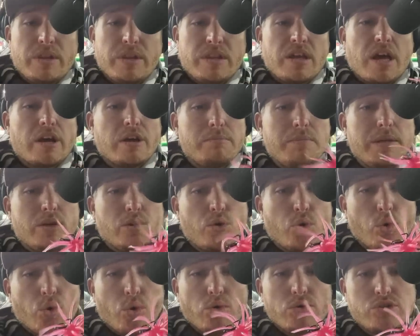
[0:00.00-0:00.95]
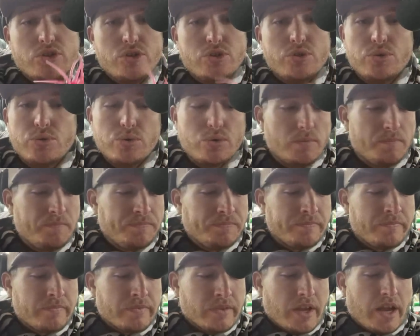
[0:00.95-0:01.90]
we thought it'd be cool to,
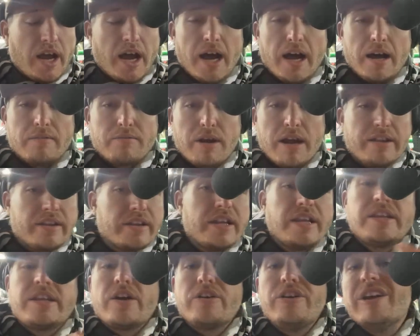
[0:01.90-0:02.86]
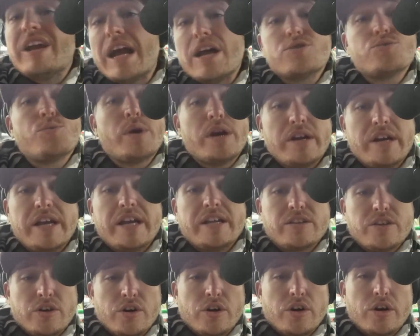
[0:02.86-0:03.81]
rather than tell you guys where to
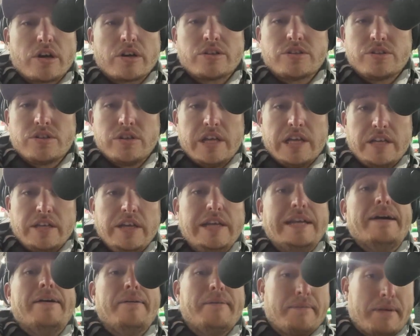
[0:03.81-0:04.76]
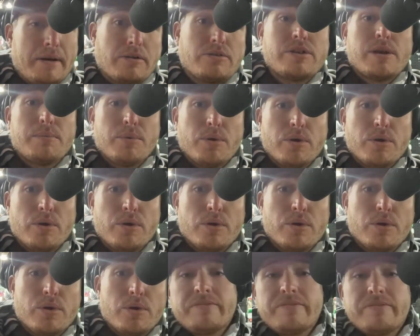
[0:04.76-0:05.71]
get the hooks, and treble hooks are
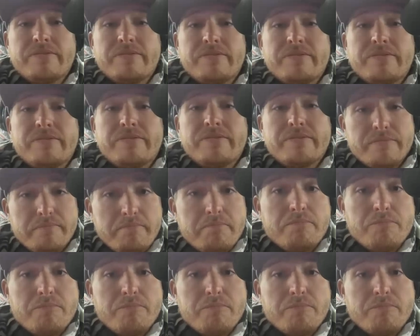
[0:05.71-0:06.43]
expensive.